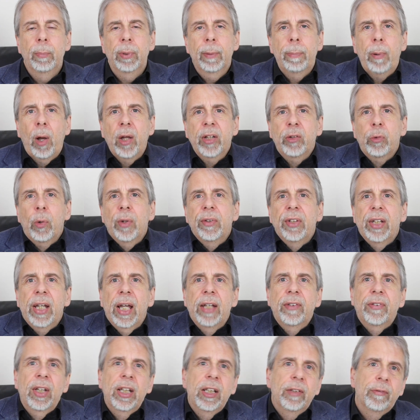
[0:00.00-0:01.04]
But by
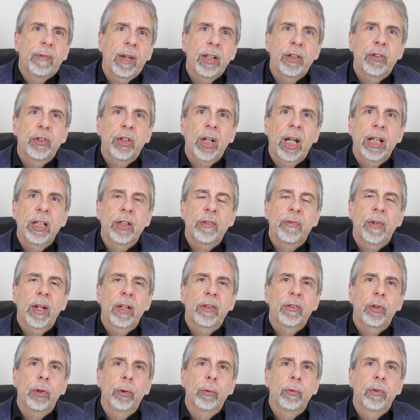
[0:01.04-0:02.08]
2018, they changed
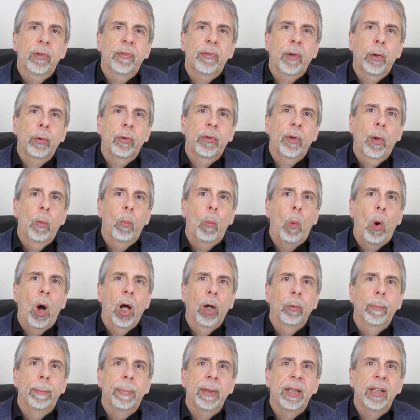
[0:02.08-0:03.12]
their tune to focus on
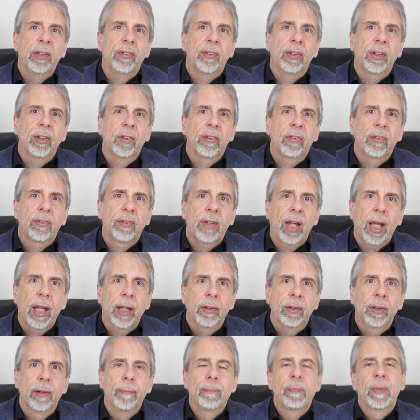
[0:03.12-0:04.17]
wild bees
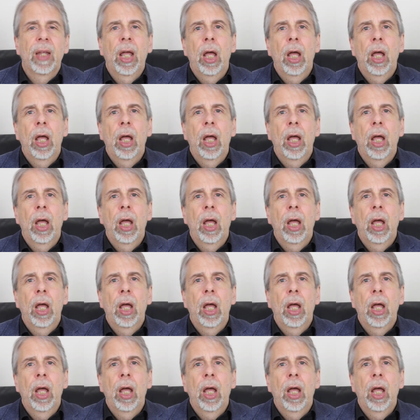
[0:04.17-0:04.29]
instead.